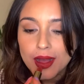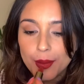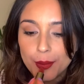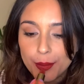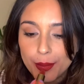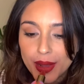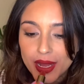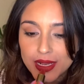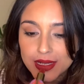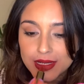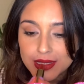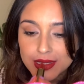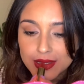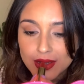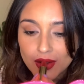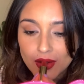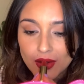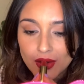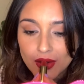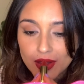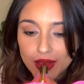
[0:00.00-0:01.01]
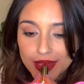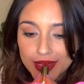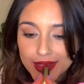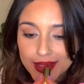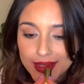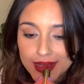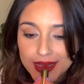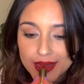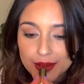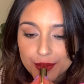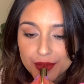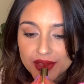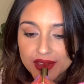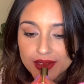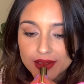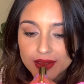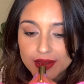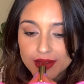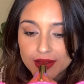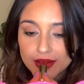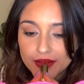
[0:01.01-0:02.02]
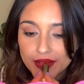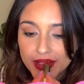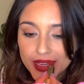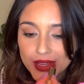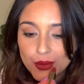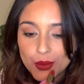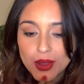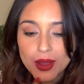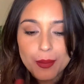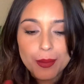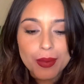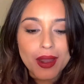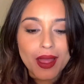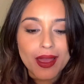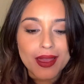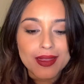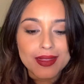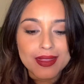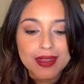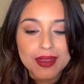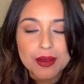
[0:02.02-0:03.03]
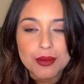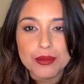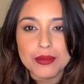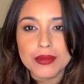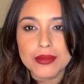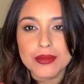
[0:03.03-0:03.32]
But on the lips, when you apply them,